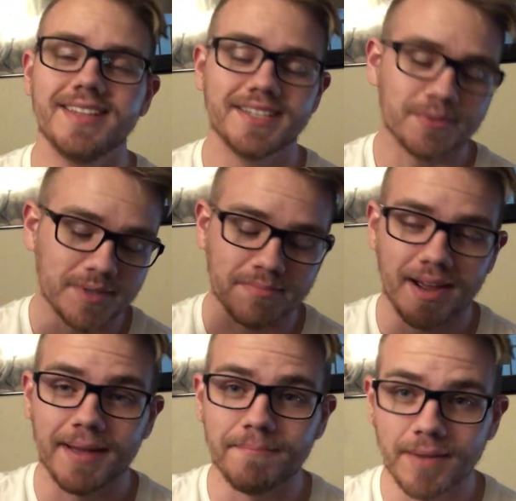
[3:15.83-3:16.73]
This was
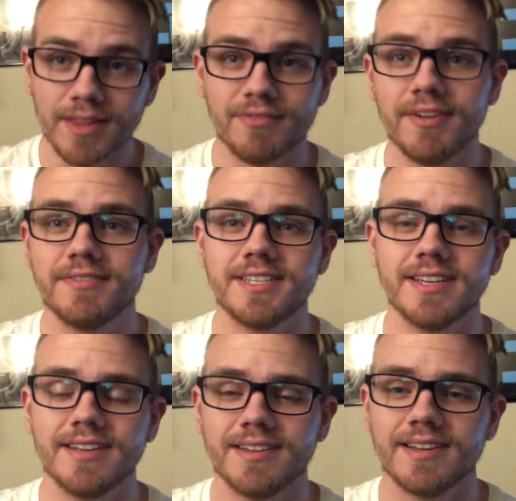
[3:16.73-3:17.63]
my month
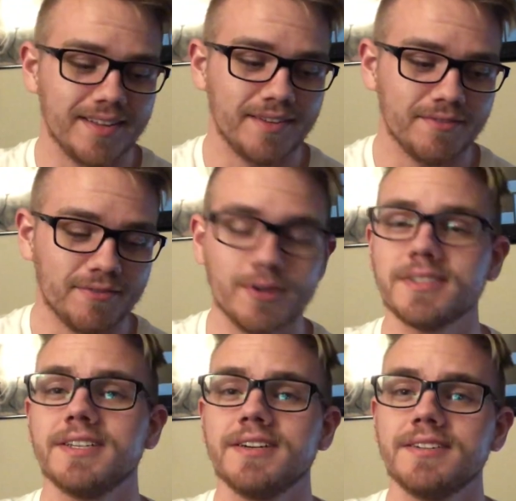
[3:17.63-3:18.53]
15 in Full
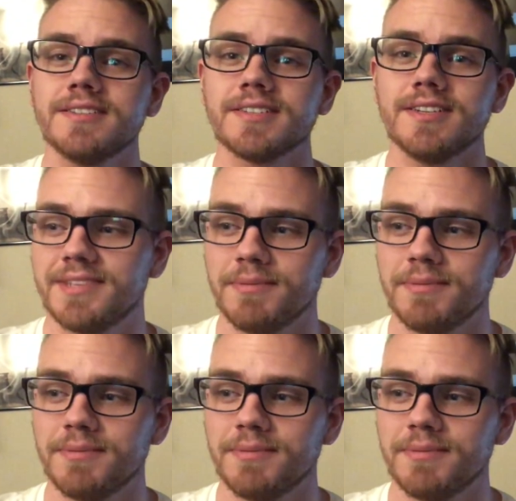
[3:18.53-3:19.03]
Sail's